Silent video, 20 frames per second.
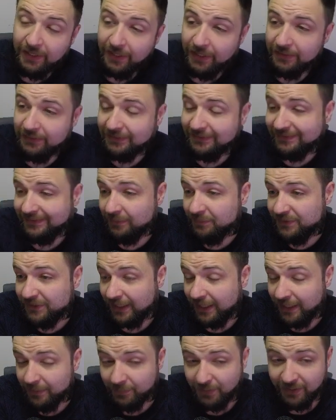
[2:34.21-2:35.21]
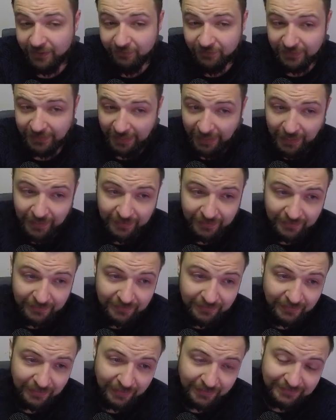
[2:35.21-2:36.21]
And at some time I even added.
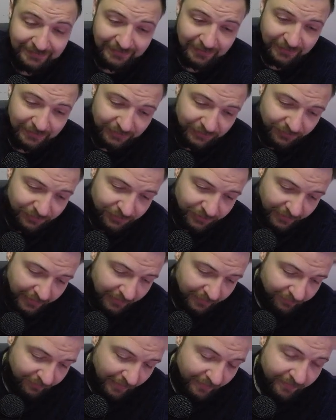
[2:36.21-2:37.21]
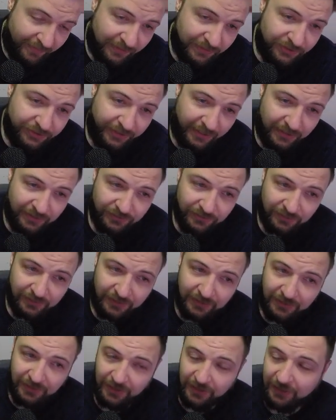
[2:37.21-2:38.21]
I started to trade 500 shares on
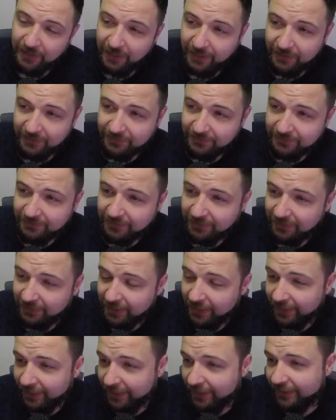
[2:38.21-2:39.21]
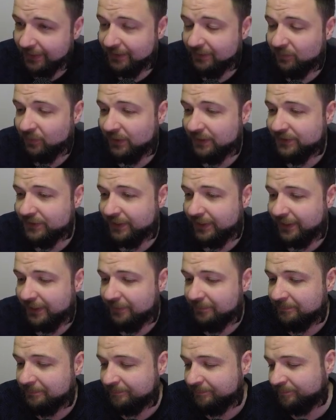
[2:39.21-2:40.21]
it, and I added one
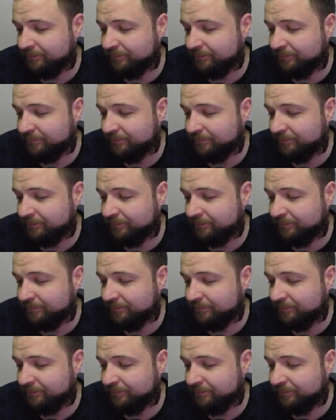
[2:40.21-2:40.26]
time.